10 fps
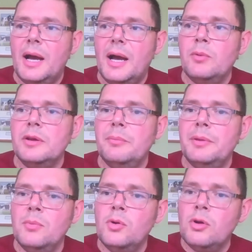I want to be
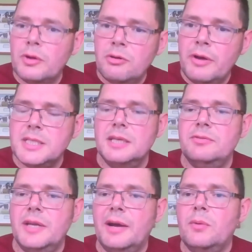more
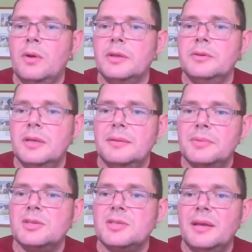aggressive now
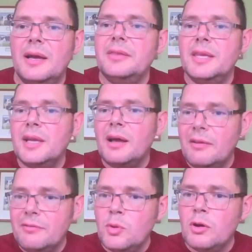because I
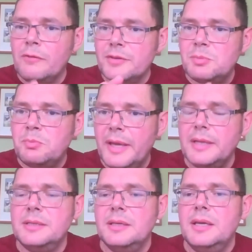think I'll have more of a
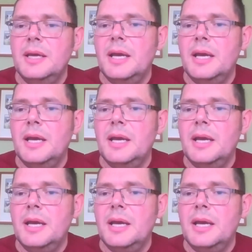spread